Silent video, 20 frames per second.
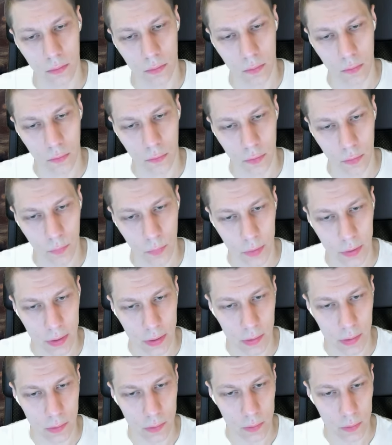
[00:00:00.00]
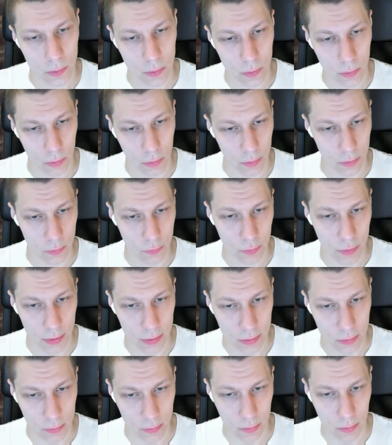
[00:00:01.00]
no reply socket,
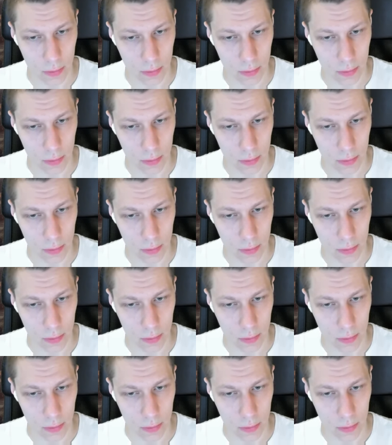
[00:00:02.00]
right?